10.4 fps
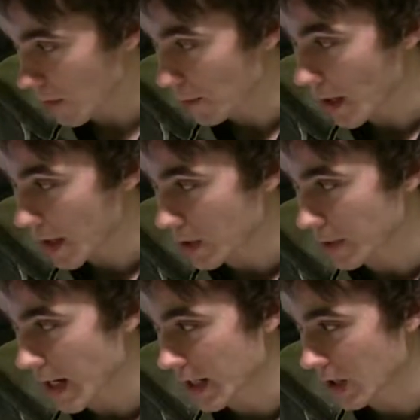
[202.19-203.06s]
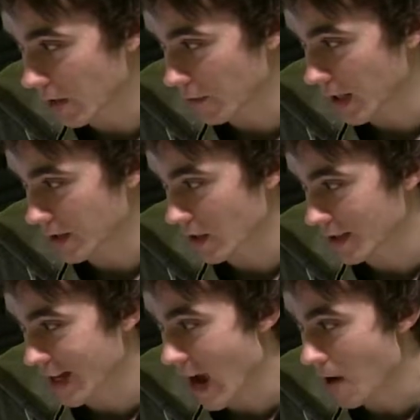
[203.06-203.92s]
but at the beginning of your next
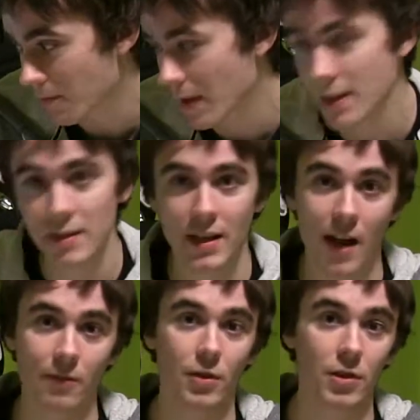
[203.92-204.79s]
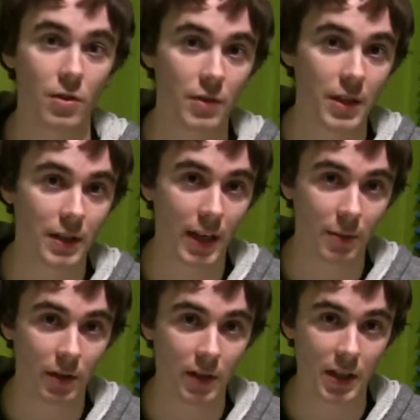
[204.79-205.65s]
untap phase, after using that
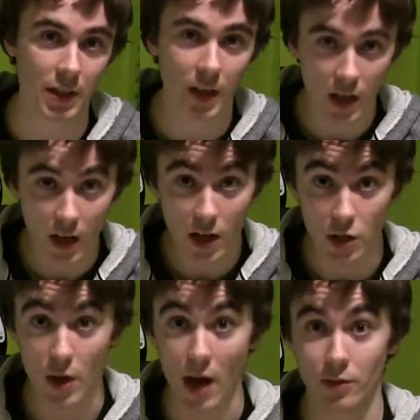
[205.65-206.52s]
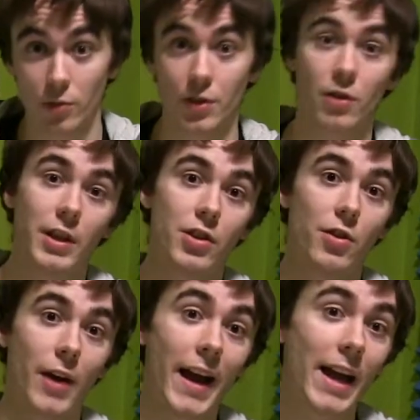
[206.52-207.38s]
ability, you have to return it to
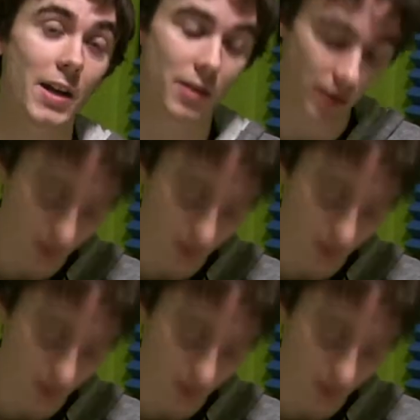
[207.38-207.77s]
your hand.